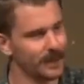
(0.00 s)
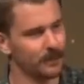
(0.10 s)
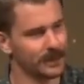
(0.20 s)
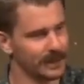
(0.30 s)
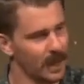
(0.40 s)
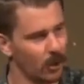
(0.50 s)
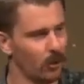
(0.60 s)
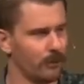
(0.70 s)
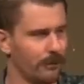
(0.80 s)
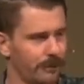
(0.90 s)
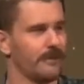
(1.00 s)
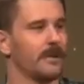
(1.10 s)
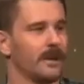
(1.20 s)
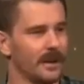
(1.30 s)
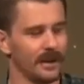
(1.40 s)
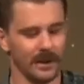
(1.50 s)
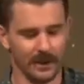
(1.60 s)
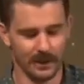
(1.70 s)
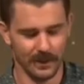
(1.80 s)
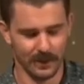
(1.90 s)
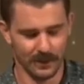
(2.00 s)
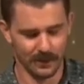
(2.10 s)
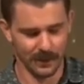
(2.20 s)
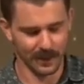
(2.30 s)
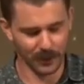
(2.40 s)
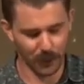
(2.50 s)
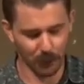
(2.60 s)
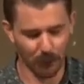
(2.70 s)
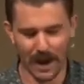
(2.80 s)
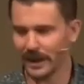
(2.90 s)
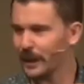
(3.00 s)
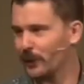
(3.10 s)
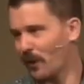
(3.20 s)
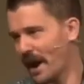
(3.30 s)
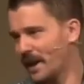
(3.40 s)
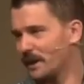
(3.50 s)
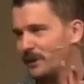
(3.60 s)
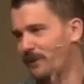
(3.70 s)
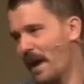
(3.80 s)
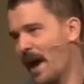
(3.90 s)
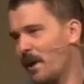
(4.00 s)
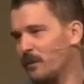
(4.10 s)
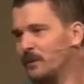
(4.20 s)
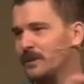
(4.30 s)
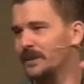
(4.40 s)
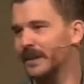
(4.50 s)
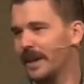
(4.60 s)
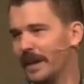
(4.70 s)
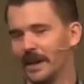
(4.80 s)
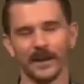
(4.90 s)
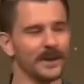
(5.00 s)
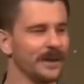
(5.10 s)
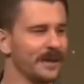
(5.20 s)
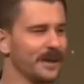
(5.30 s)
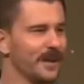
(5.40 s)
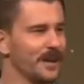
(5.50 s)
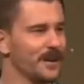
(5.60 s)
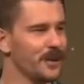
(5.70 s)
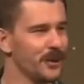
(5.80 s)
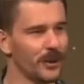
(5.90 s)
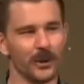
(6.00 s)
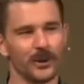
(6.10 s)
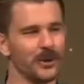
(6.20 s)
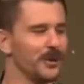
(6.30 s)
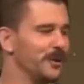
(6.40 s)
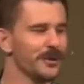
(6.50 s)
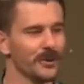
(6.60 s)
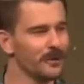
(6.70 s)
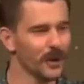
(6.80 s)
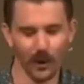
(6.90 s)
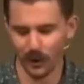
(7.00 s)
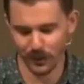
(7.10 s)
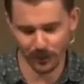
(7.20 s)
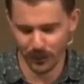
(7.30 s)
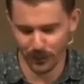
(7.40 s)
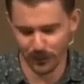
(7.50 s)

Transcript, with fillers: himself as the greater grace found in the good news of the gospel.